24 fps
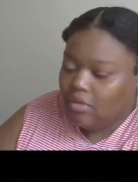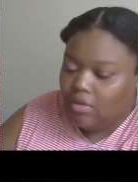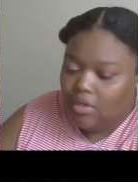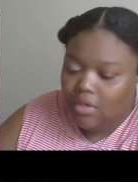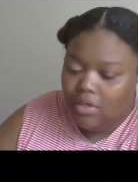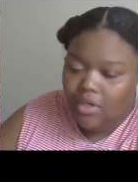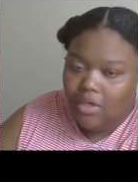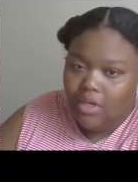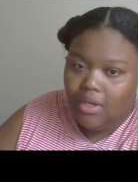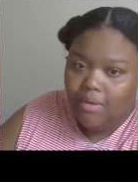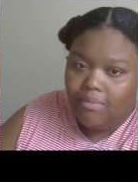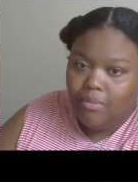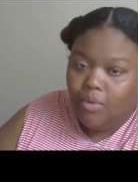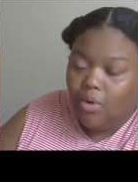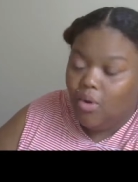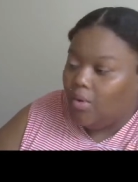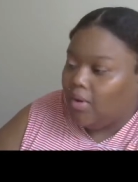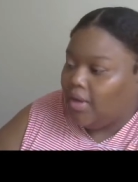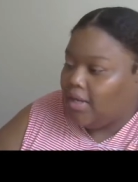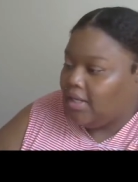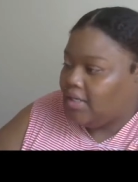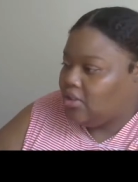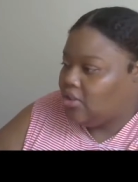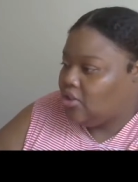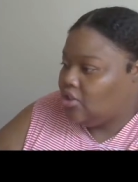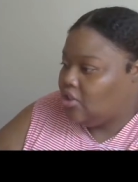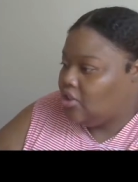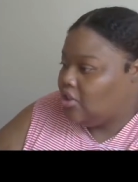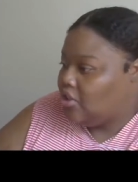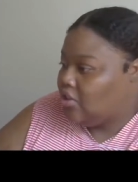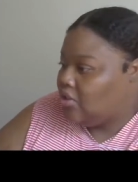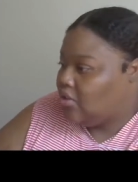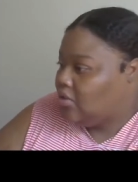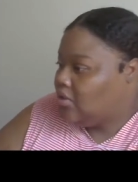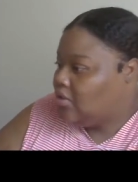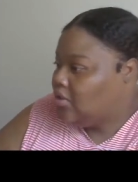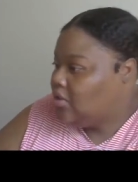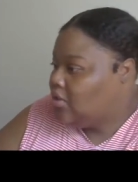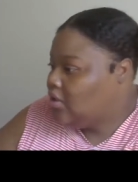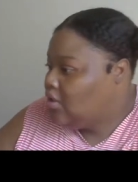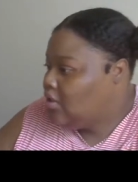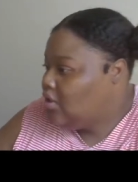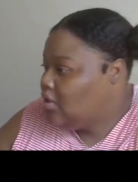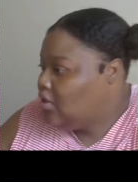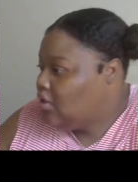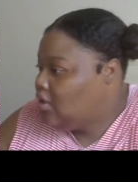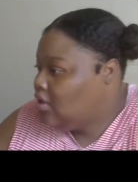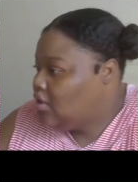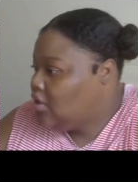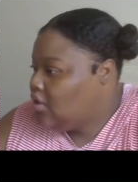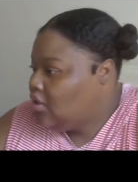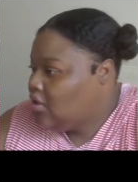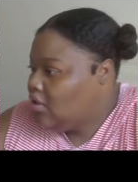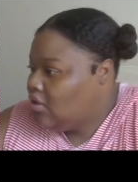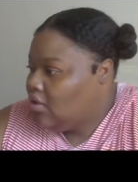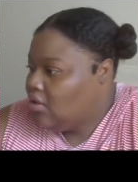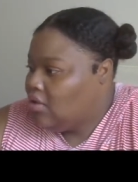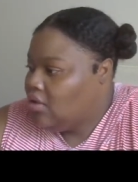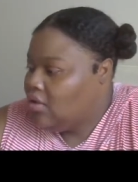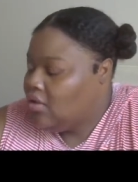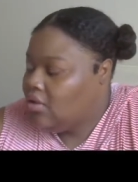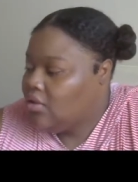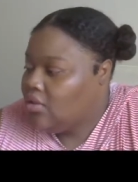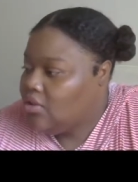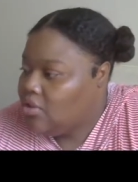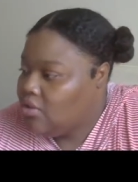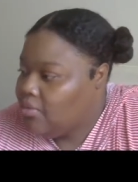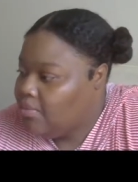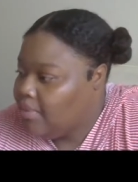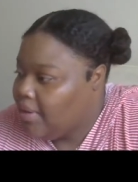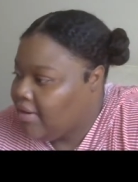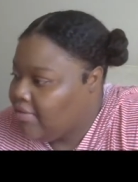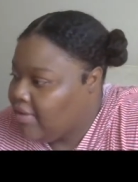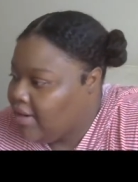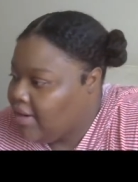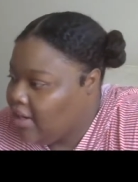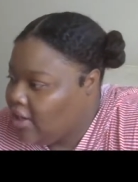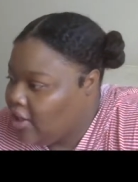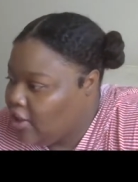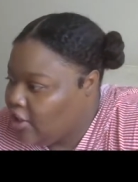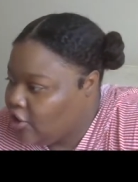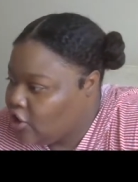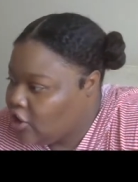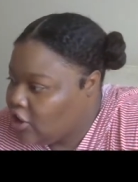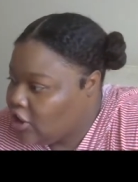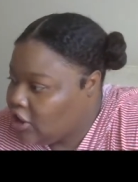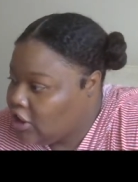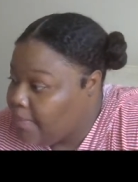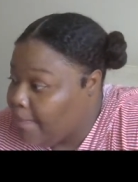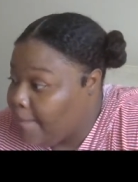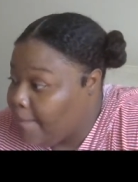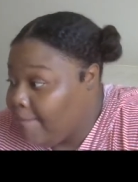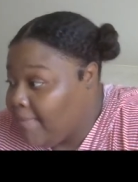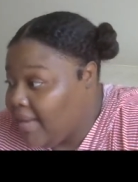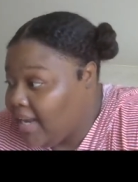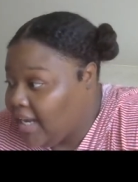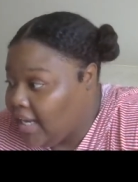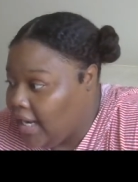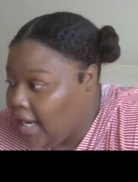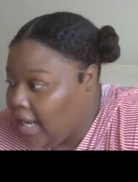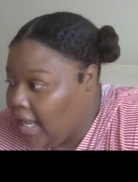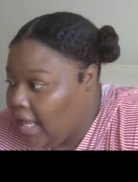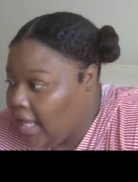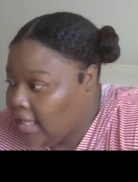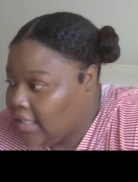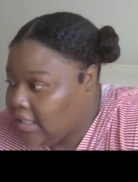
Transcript: and I'm going to do my regular schmegula.